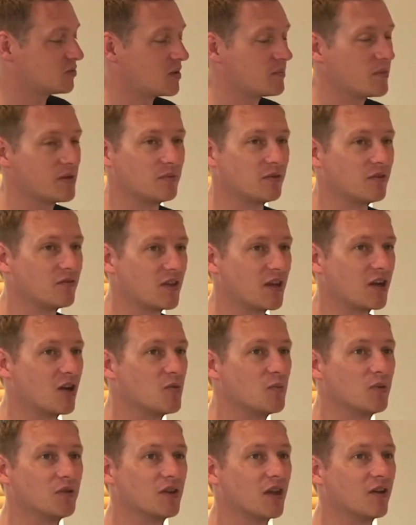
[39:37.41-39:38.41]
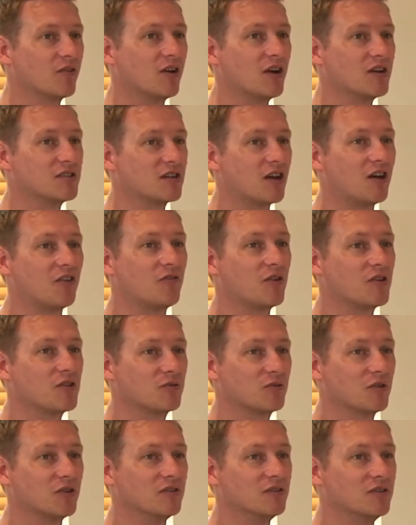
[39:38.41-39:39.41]
where people have then opened their eyes halfway
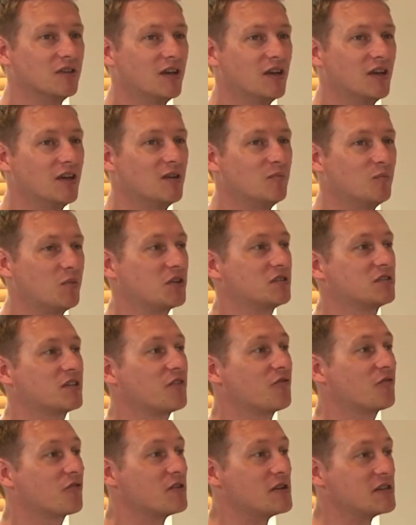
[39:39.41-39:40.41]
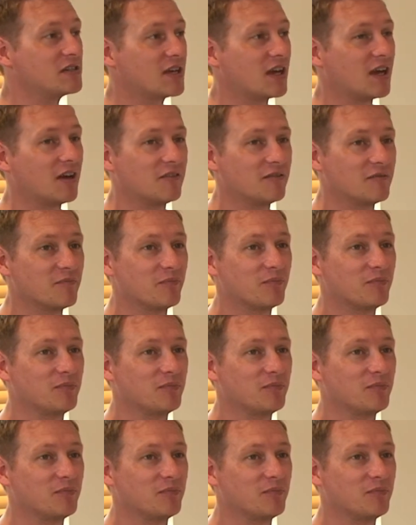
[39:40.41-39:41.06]
through because they freaked out,